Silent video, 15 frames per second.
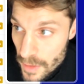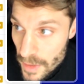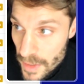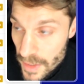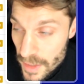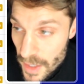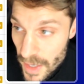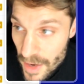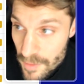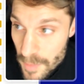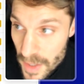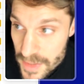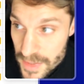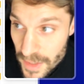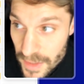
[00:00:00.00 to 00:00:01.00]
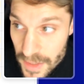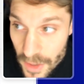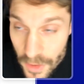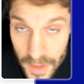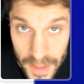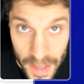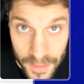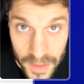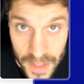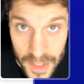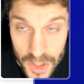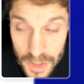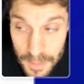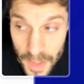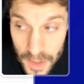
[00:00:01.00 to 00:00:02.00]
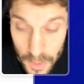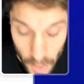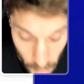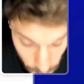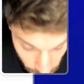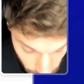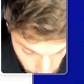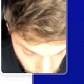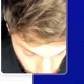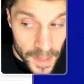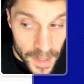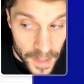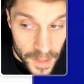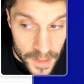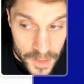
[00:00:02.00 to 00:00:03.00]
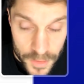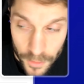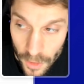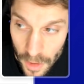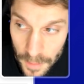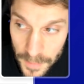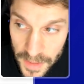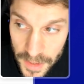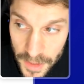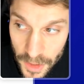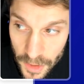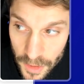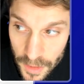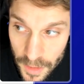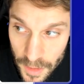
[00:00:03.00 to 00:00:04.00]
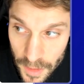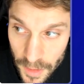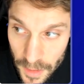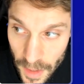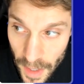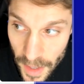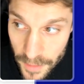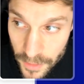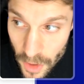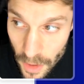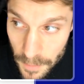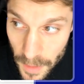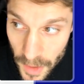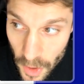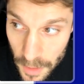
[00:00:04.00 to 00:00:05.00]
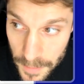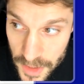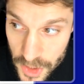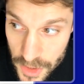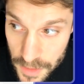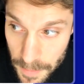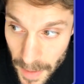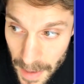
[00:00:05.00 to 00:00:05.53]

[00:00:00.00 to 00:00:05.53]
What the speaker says: And I have my secondary navigation menu open. And from here, I've got my automations